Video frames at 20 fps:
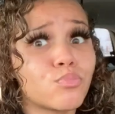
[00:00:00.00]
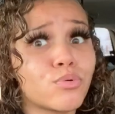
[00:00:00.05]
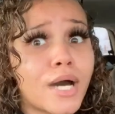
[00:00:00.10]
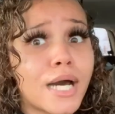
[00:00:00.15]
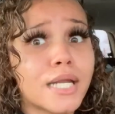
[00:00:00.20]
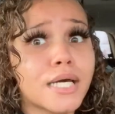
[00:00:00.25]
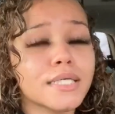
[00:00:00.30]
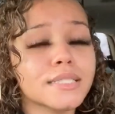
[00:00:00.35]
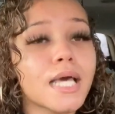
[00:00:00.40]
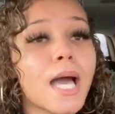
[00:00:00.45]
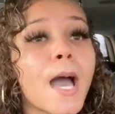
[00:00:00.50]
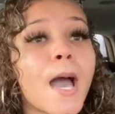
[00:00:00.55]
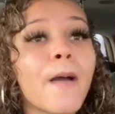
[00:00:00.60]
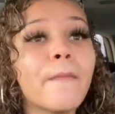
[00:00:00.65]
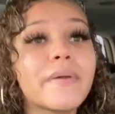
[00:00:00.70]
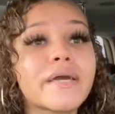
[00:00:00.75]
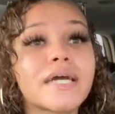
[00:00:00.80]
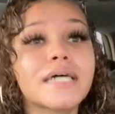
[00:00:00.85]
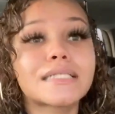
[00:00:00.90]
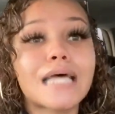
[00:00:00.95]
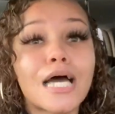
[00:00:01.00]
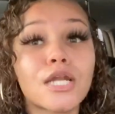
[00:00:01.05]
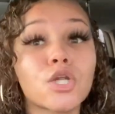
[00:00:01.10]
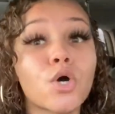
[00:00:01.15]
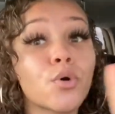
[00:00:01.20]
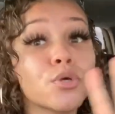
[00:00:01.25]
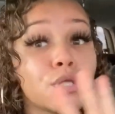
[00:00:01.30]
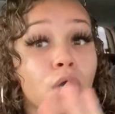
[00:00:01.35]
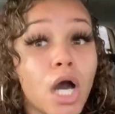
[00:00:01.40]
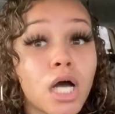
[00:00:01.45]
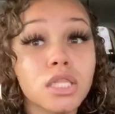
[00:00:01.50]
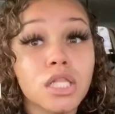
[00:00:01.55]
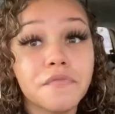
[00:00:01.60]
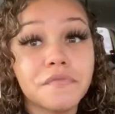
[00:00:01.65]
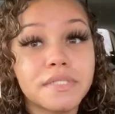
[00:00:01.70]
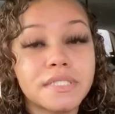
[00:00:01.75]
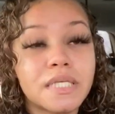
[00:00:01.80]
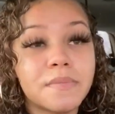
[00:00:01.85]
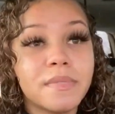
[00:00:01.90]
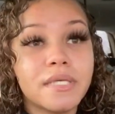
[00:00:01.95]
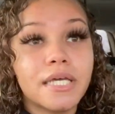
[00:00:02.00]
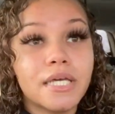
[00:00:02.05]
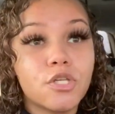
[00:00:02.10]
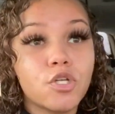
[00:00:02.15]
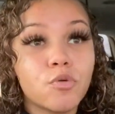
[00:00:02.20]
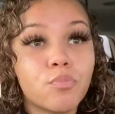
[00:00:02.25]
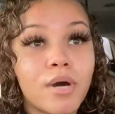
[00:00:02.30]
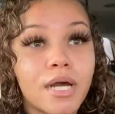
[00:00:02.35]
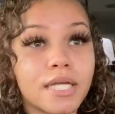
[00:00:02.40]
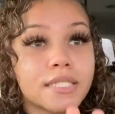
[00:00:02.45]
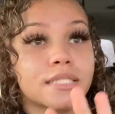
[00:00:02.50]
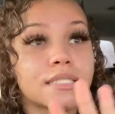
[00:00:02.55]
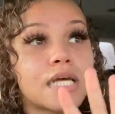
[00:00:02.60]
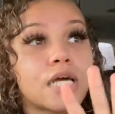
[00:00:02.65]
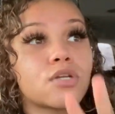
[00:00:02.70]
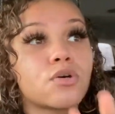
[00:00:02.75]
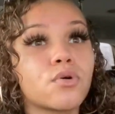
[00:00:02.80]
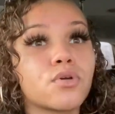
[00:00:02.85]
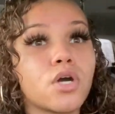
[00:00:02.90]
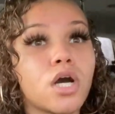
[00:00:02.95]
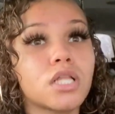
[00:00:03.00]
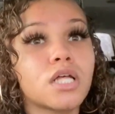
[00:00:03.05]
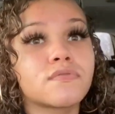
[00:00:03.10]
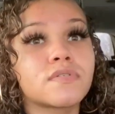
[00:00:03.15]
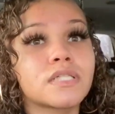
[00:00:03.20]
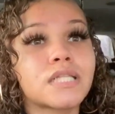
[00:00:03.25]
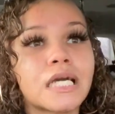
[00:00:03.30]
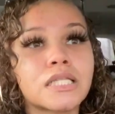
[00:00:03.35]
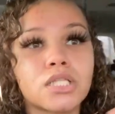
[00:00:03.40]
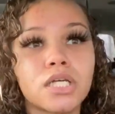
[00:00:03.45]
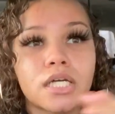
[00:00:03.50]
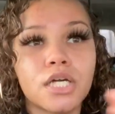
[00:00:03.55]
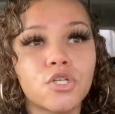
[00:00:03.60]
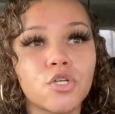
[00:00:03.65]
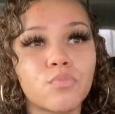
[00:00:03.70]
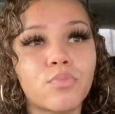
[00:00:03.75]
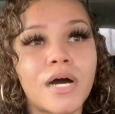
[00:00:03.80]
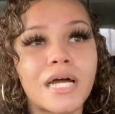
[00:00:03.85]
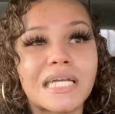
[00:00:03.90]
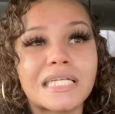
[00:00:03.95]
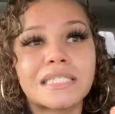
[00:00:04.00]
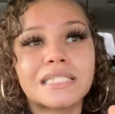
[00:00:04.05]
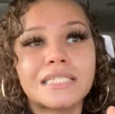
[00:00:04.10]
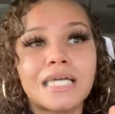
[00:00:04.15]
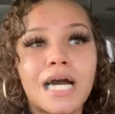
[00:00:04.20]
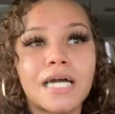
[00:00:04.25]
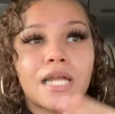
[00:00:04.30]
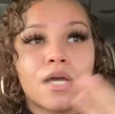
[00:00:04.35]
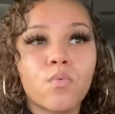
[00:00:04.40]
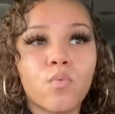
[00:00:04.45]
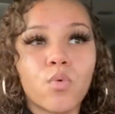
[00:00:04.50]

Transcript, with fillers: new products because I know y'all love to see me get new products and I know y'all love to like look at new products, see how they